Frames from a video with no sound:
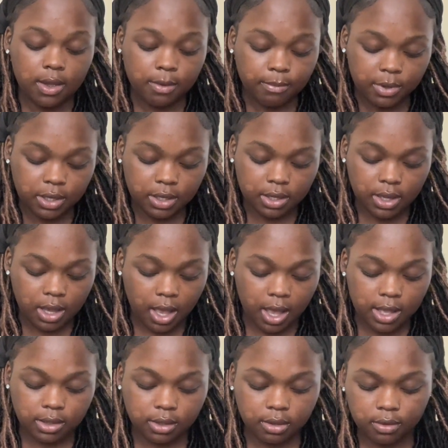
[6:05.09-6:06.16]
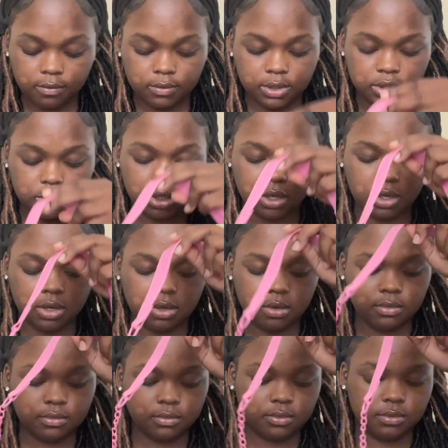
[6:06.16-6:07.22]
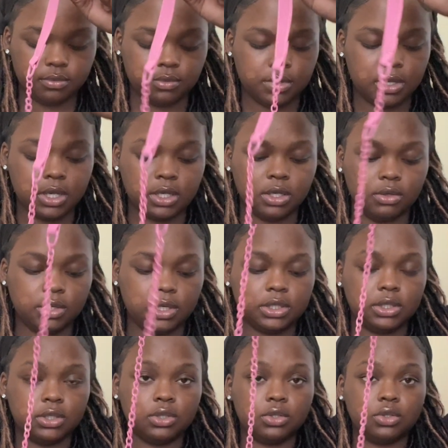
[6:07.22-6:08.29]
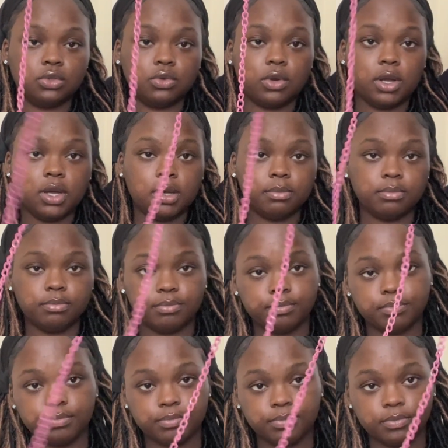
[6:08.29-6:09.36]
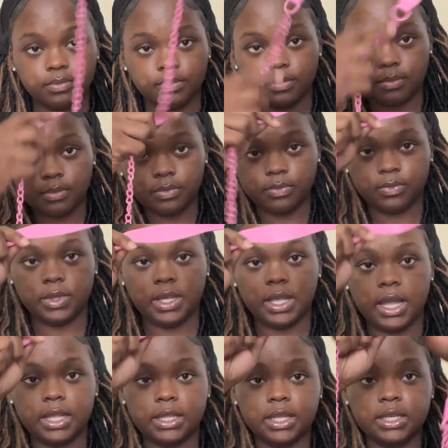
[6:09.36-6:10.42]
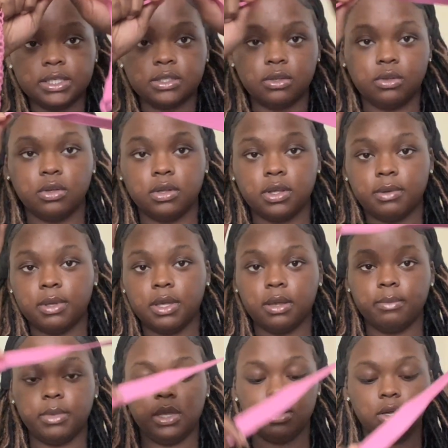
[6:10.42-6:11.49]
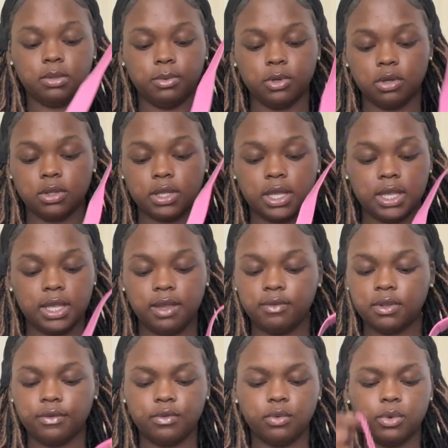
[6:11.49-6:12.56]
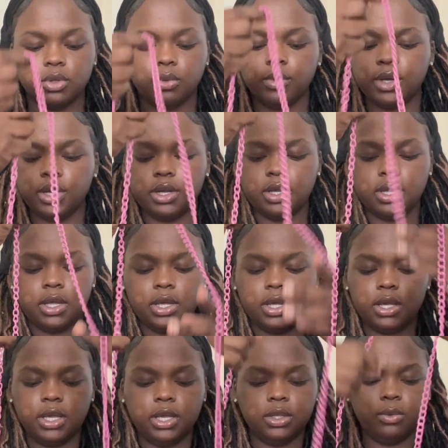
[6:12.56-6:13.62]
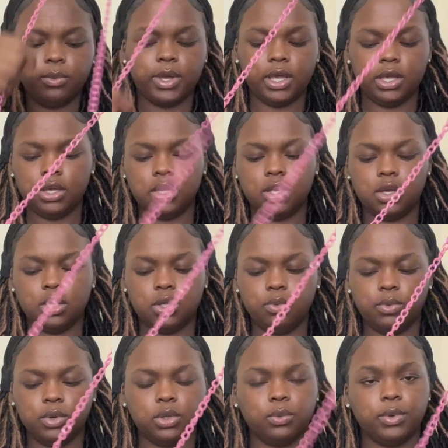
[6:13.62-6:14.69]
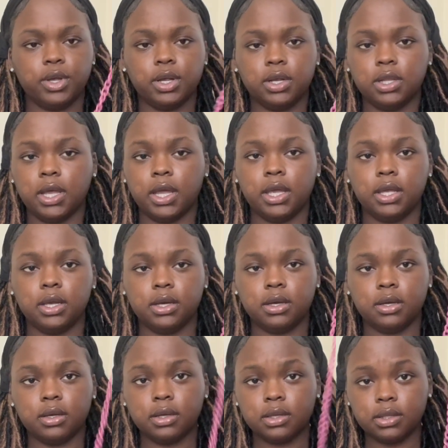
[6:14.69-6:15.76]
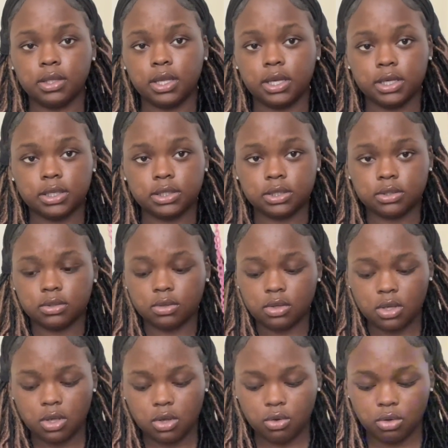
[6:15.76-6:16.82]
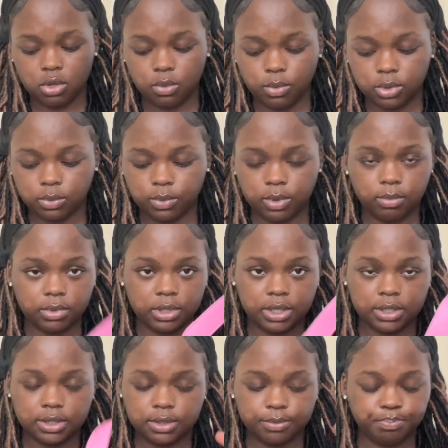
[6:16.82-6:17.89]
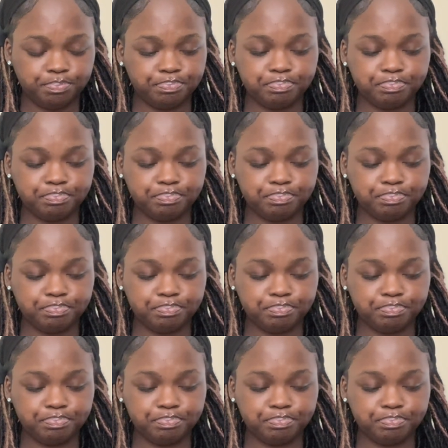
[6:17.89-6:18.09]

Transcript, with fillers: But I love this, y'all. So this is your strap. You got this, so you can, it can be pumped on your neck. Even if you want to wear it either way, you want to wear it like this, or you want to wear it this.